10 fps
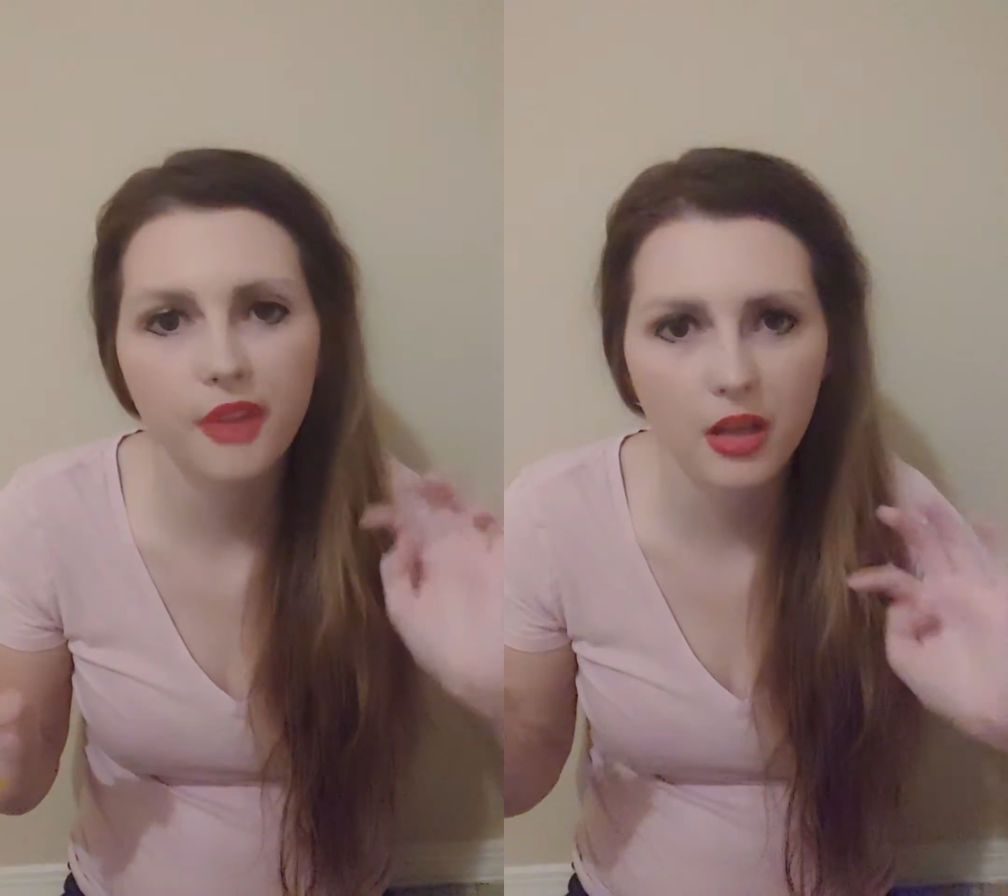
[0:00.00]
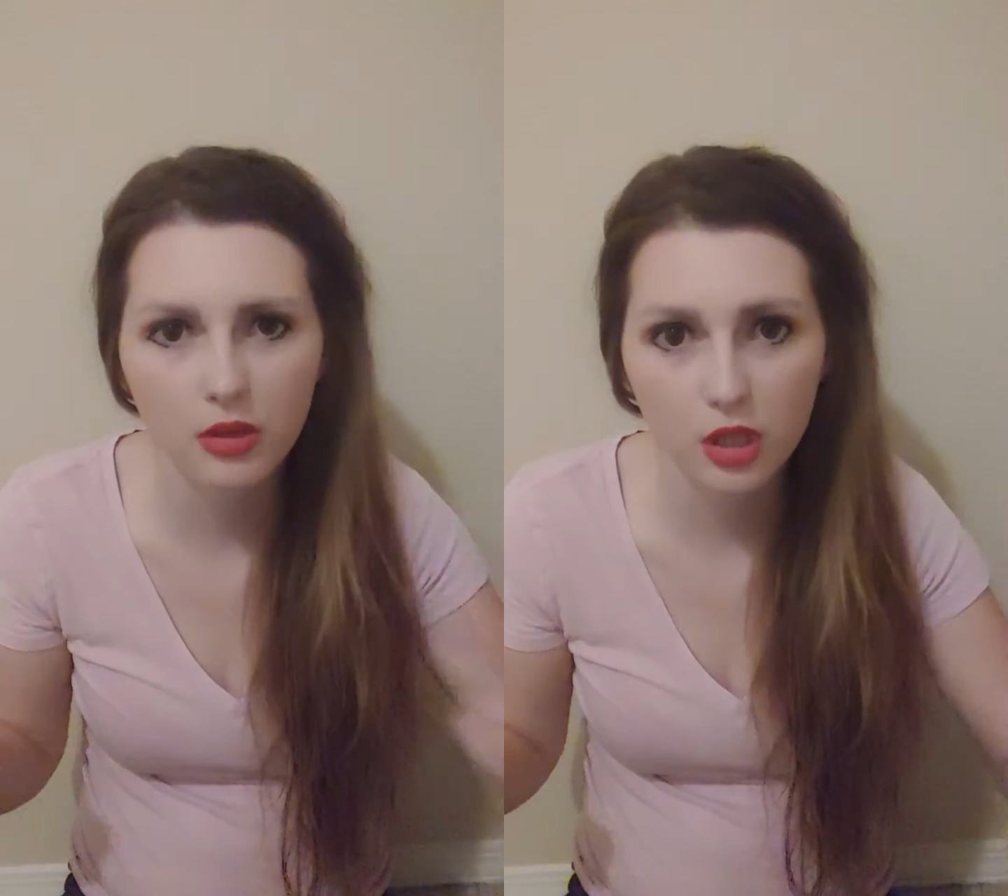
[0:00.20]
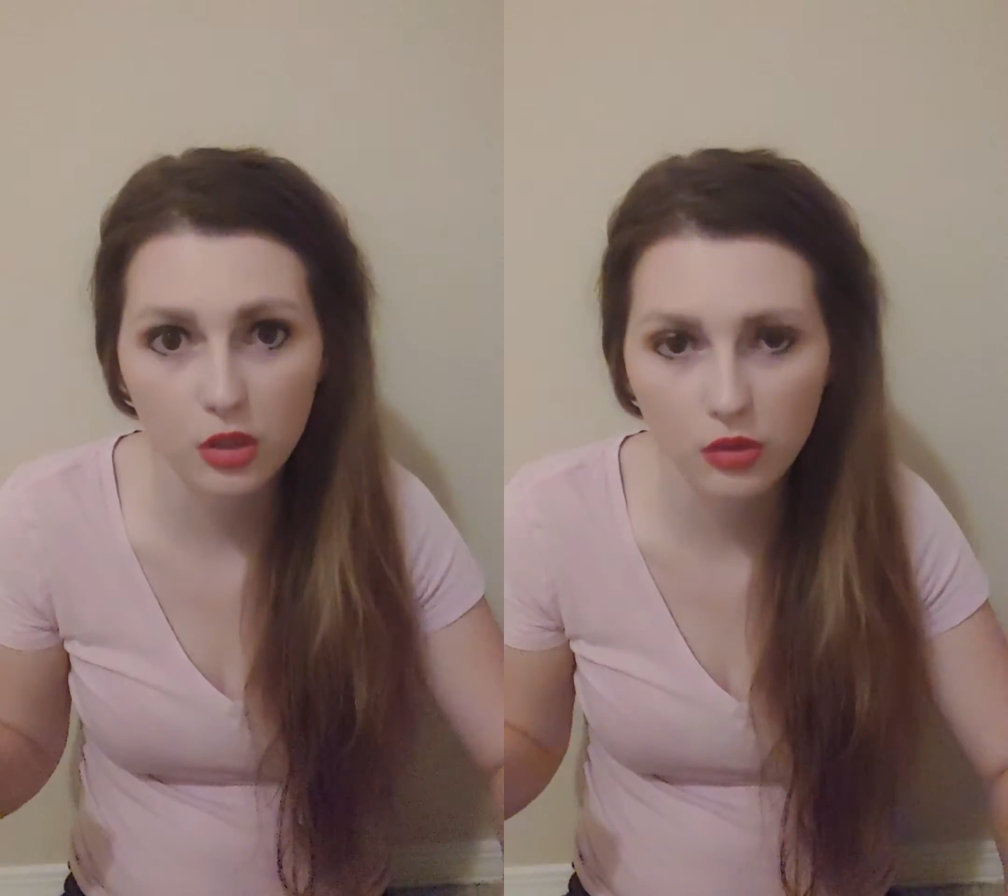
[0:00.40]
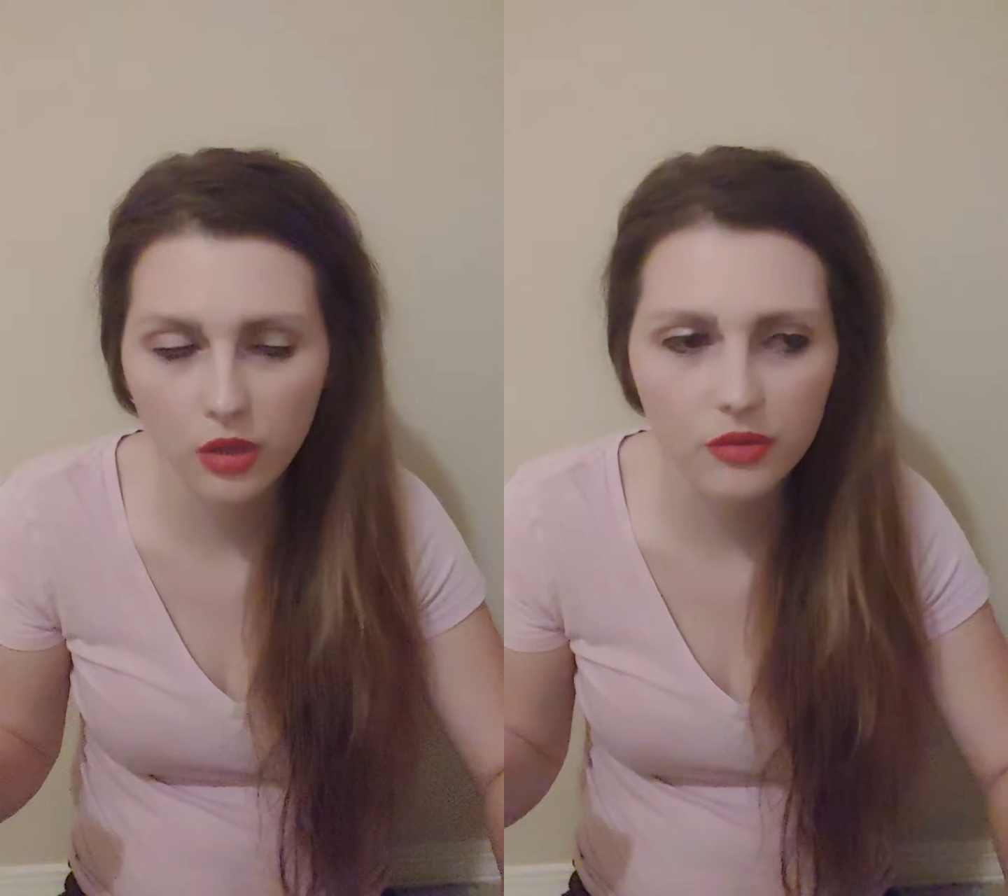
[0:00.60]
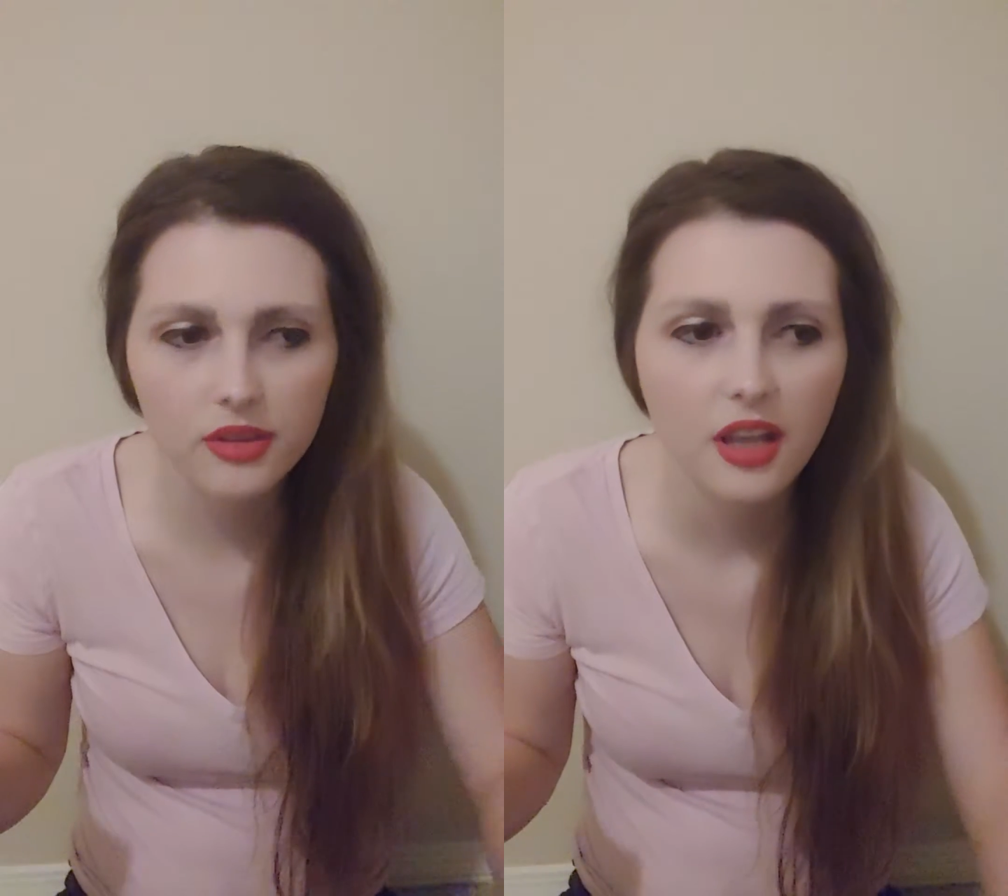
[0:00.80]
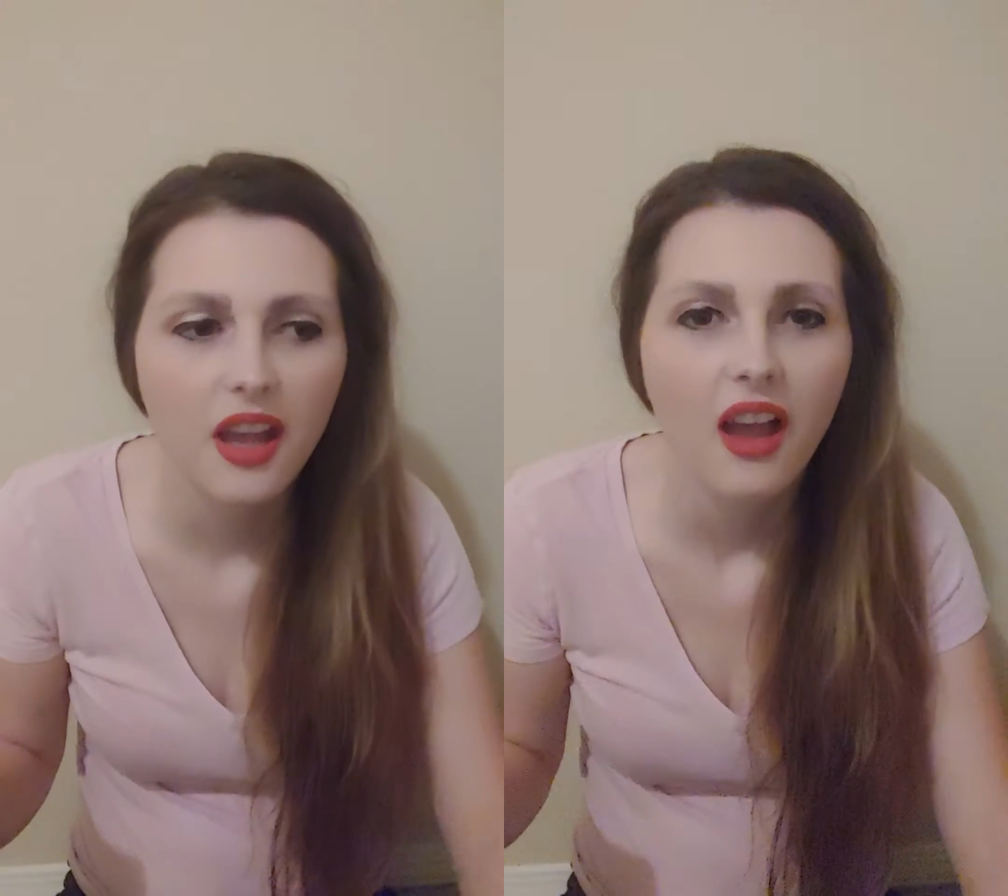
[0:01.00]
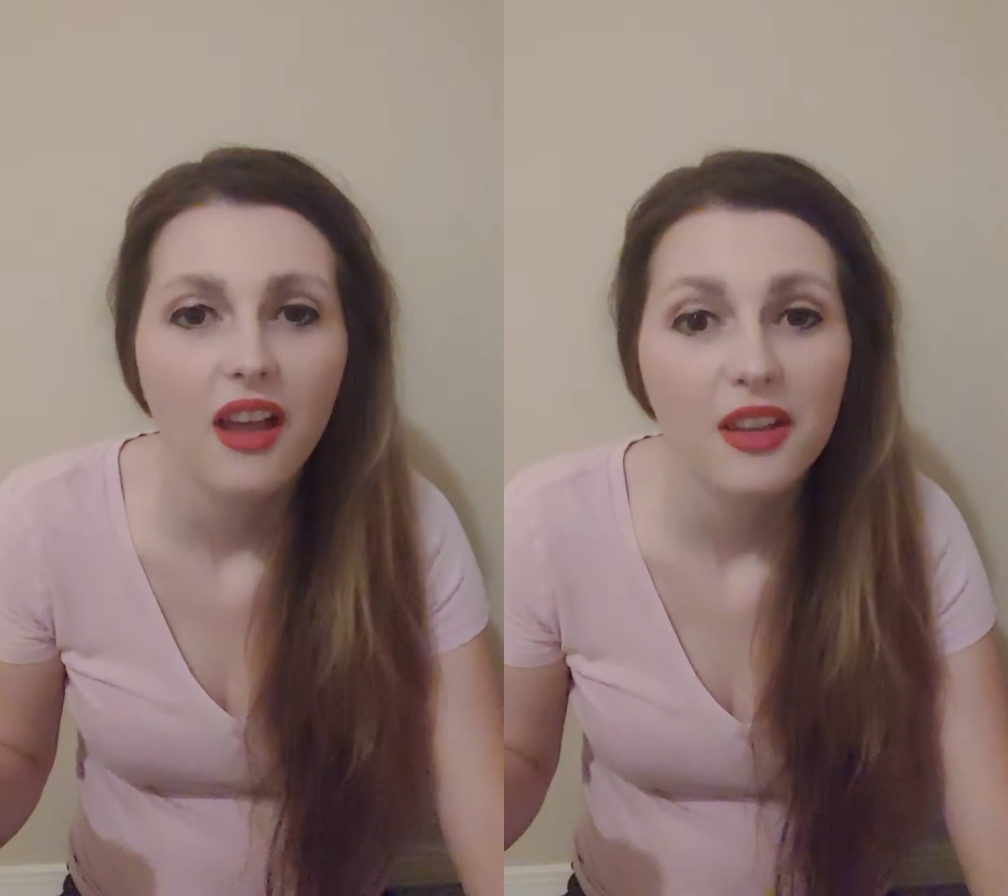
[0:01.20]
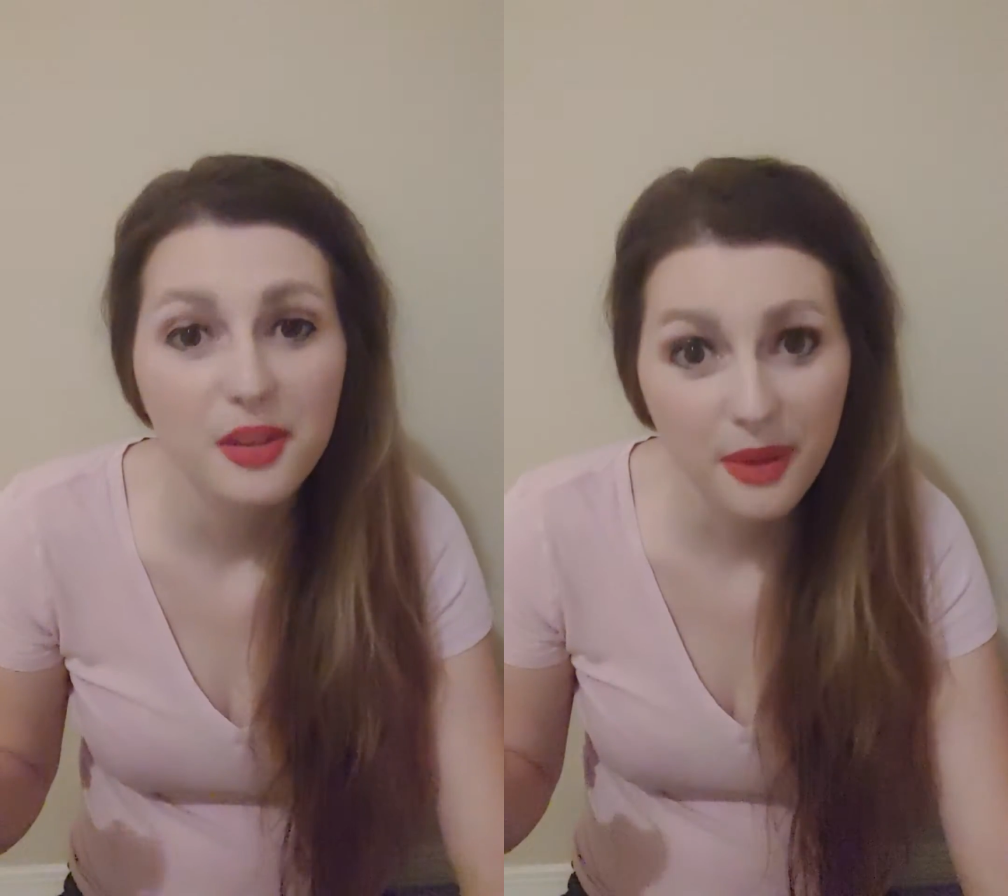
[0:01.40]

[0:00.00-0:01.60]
It was just gross. So